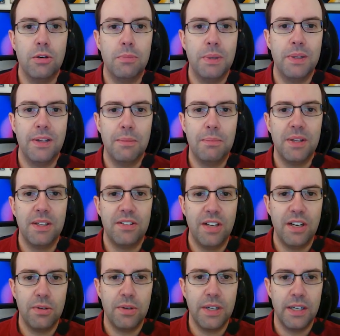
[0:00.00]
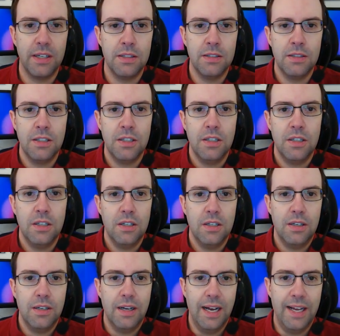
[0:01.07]
and opened up this area
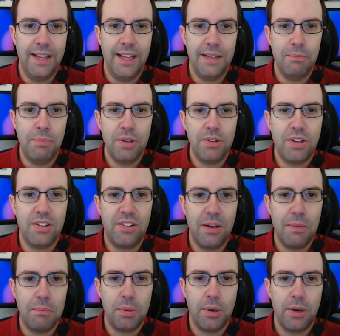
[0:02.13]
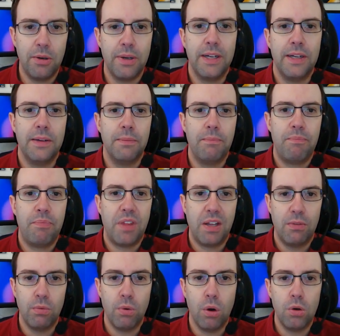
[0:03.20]
and then built the temporary
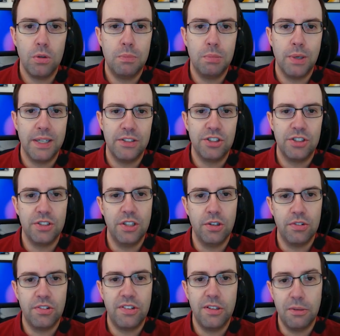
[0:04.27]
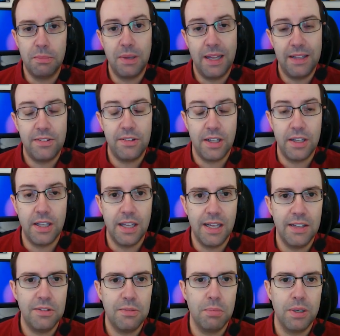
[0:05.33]
road bridge, steel plates
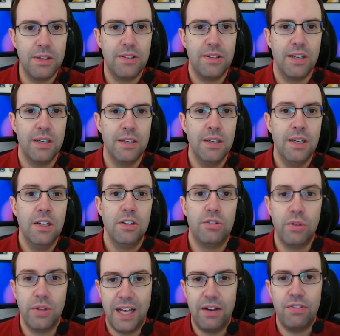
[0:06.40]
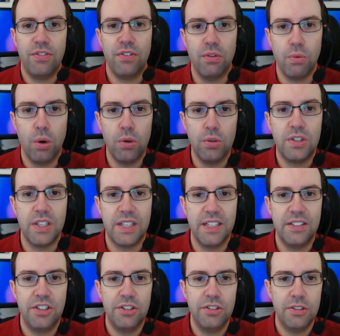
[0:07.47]
nonetheless, but to allow for the road to
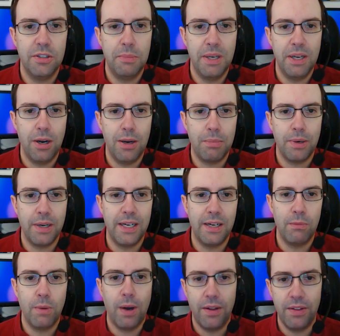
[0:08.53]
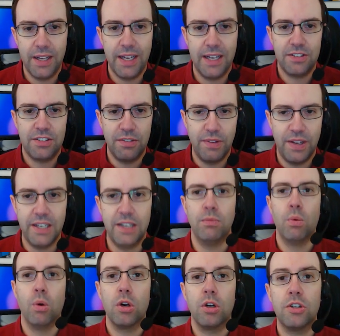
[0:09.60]
continue to be operating while they
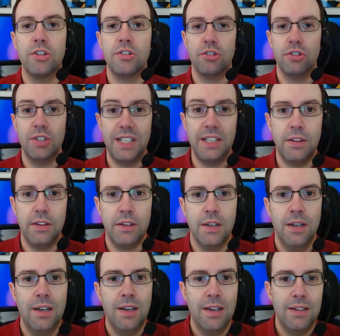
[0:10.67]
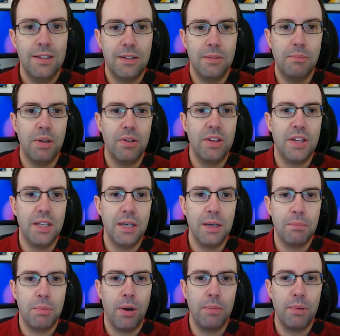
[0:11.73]
excavated, worked underneath to build
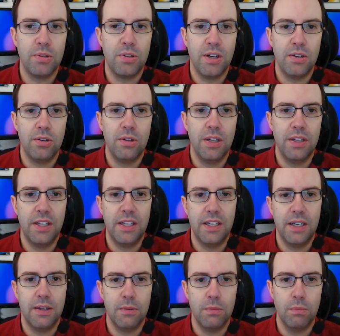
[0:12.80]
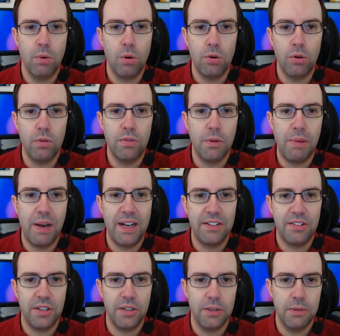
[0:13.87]
the proper tunnel and the road
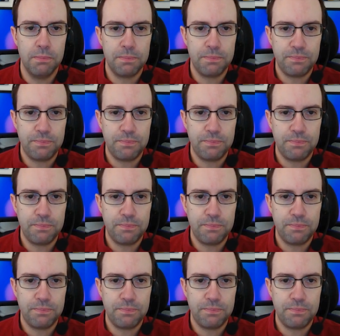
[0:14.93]
overpass here.